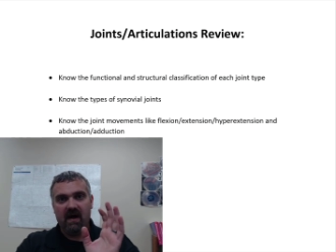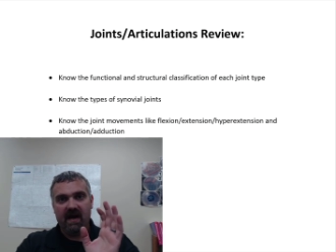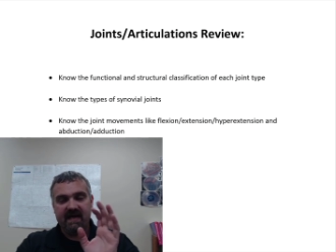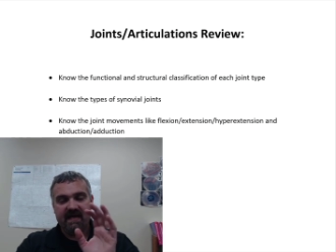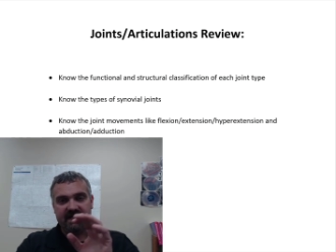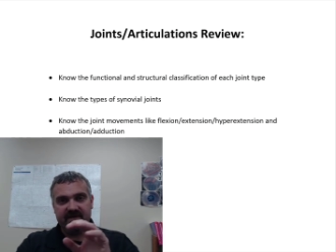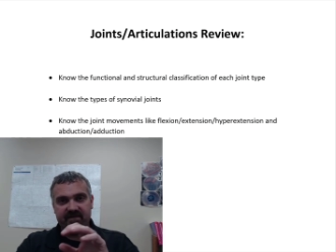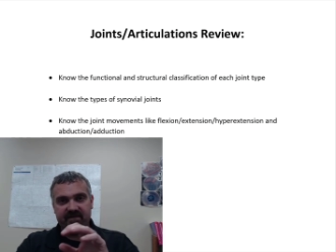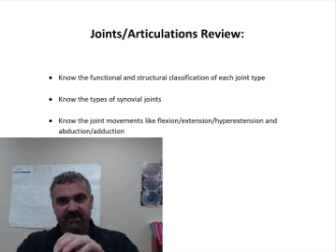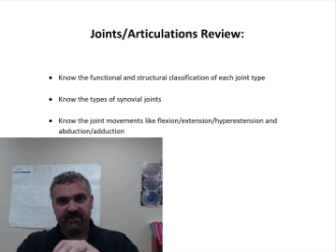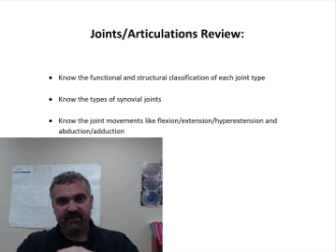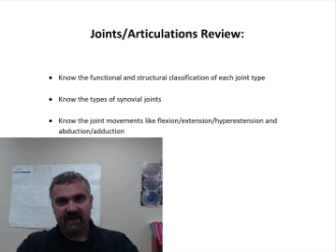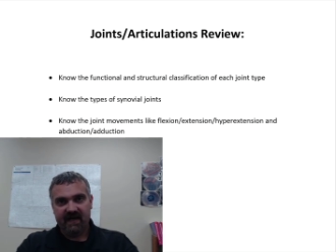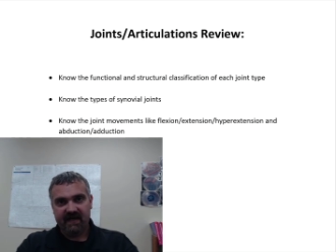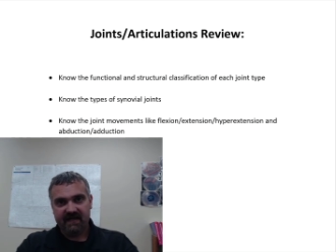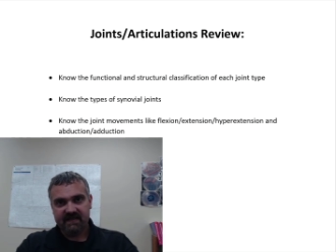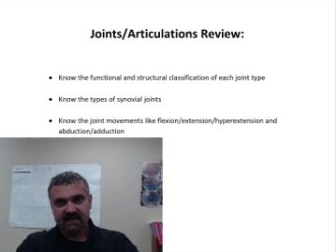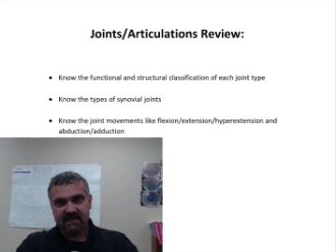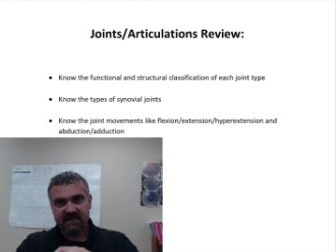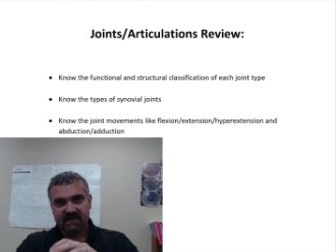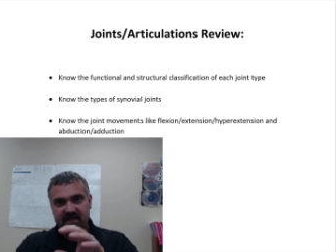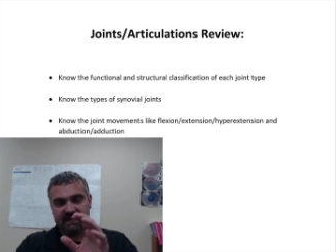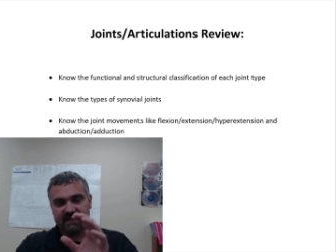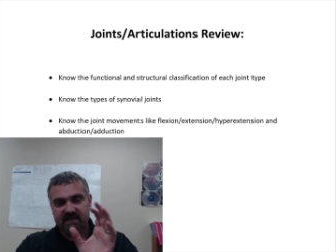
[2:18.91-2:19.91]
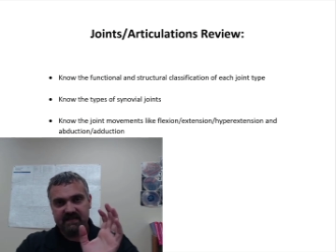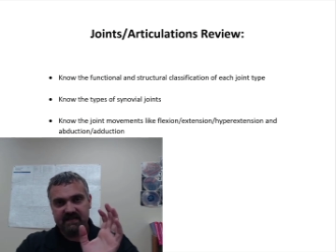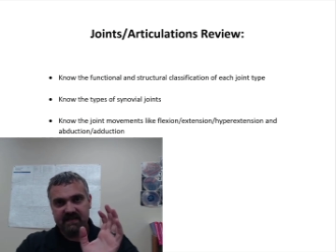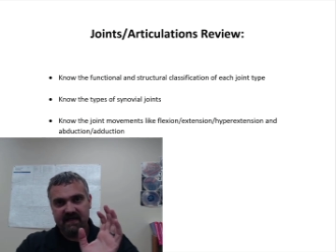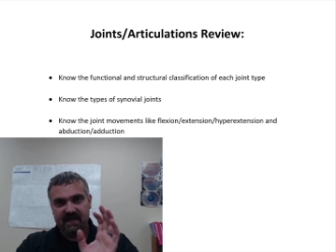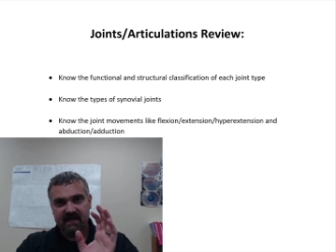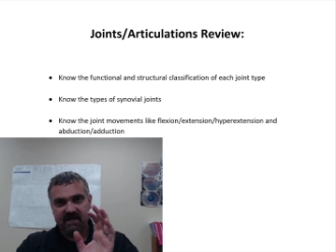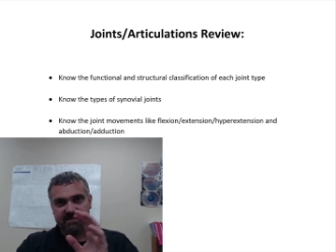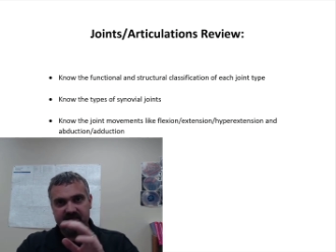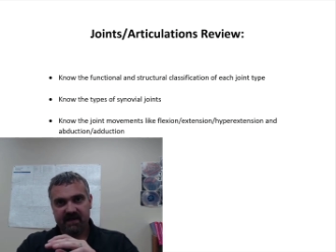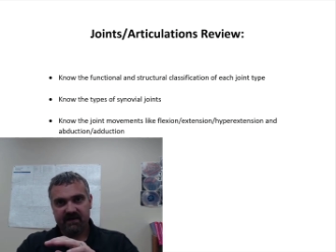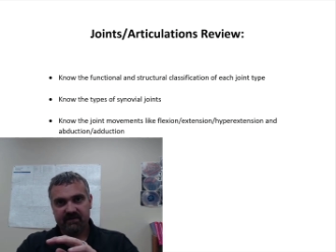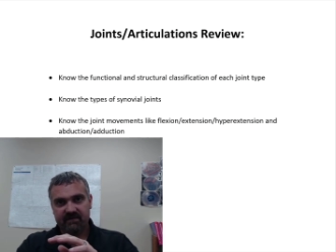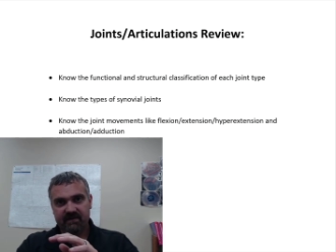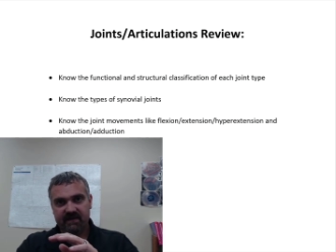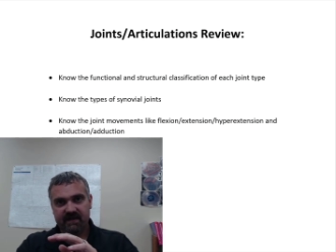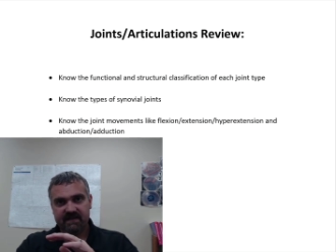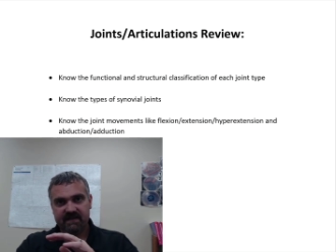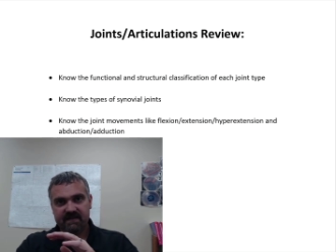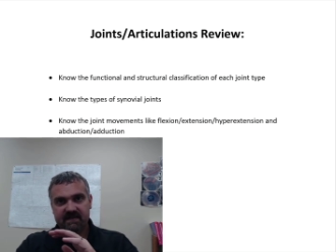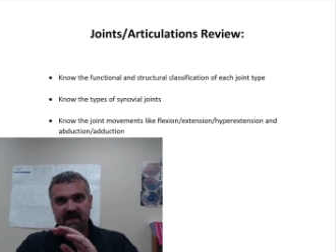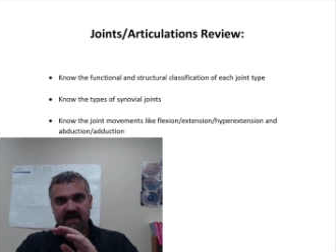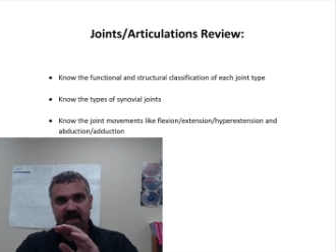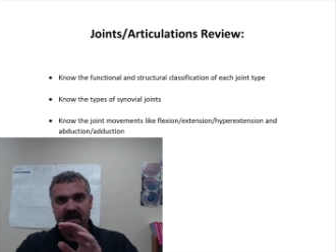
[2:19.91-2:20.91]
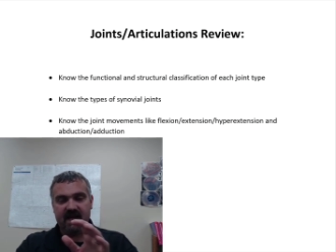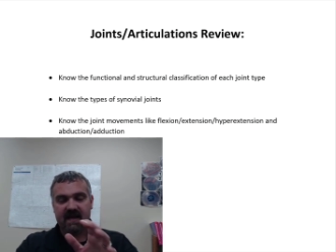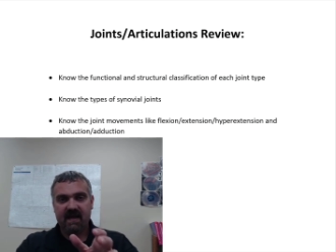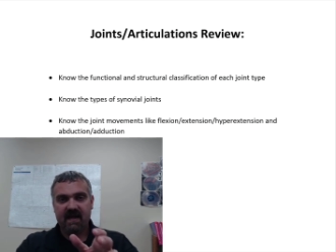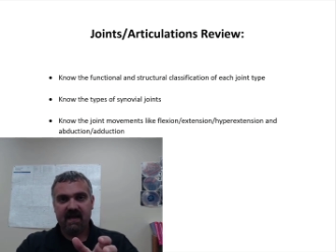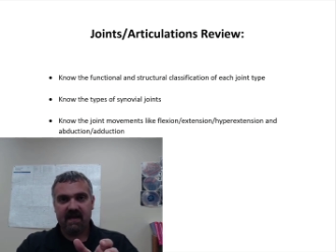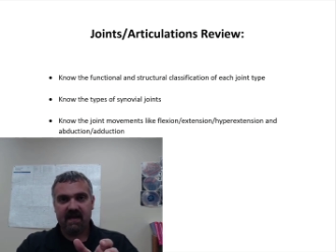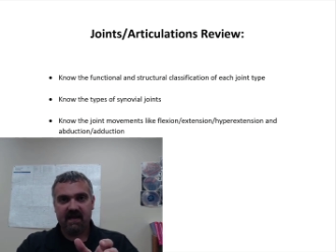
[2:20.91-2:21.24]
where I can flex and extend my wrist,